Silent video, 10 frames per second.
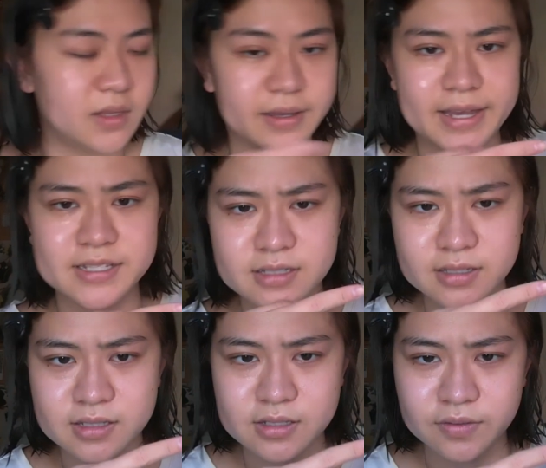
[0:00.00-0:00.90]

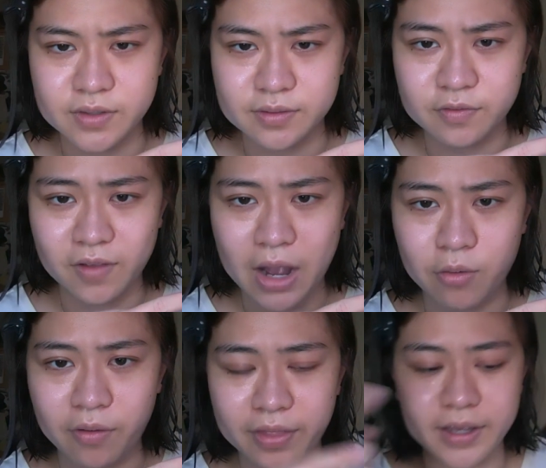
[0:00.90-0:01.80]
essence of the
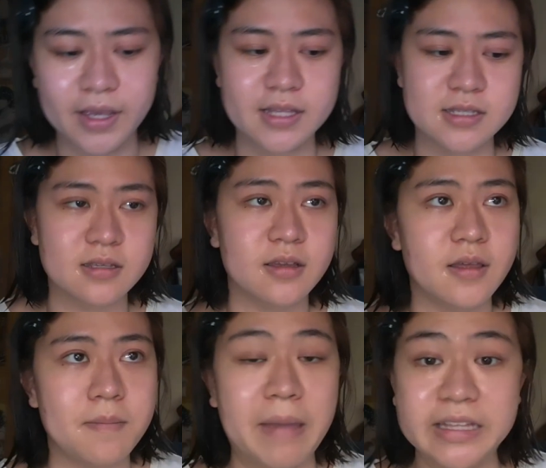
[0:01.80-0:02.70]
flower thing, it's
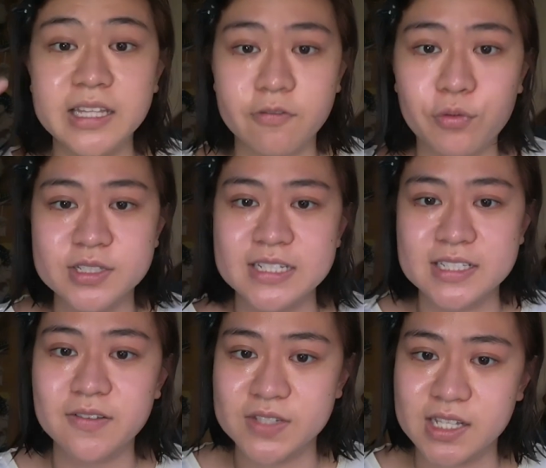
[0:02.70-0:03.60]
mainly for
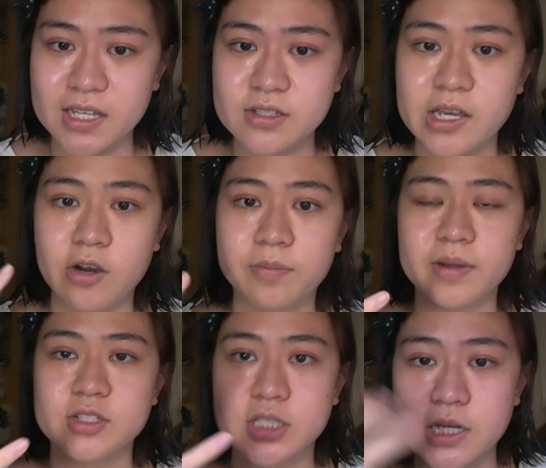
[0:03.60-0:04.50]
sensitive skin to help
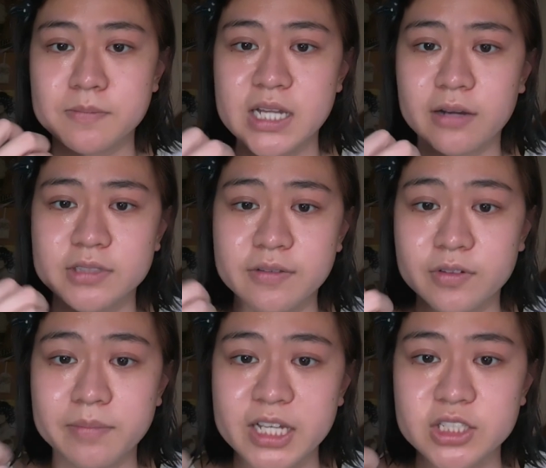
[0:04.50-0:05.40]
dumb down
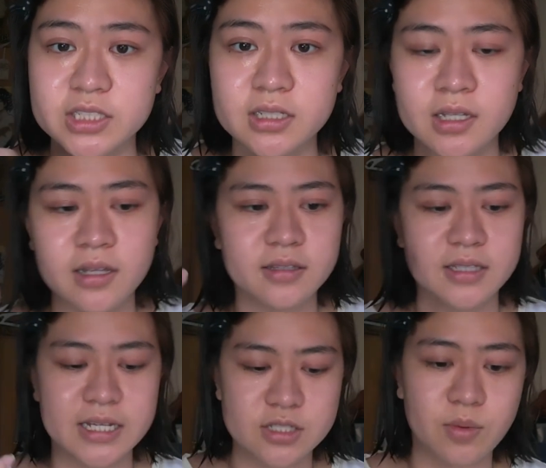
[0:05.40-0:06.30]
inflammation.
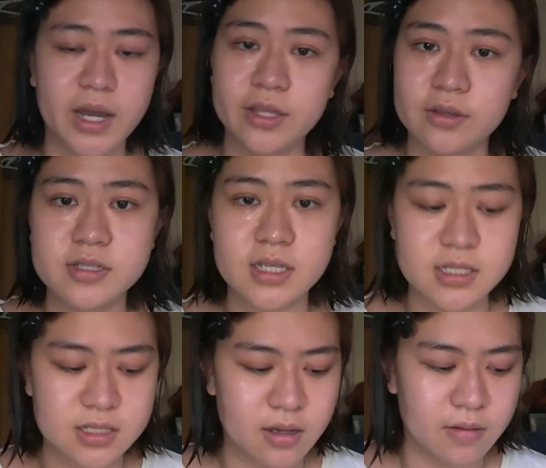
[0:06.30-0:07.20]
That's why I use
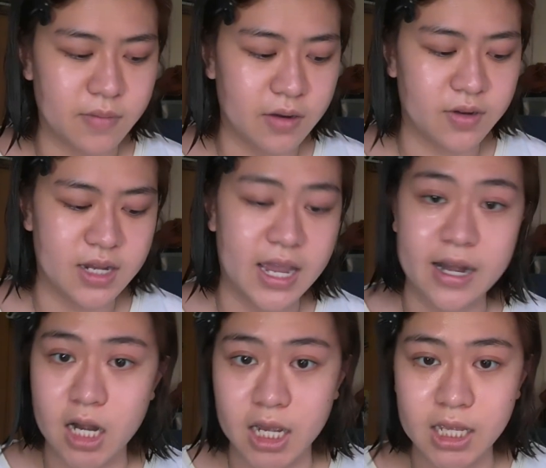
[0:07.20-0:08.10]
this every day at
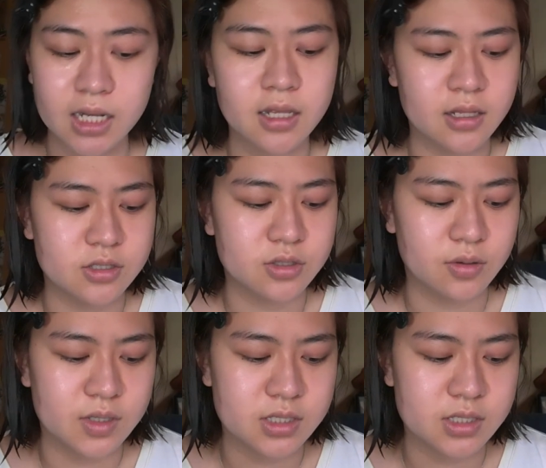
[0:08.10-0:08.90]
night. So I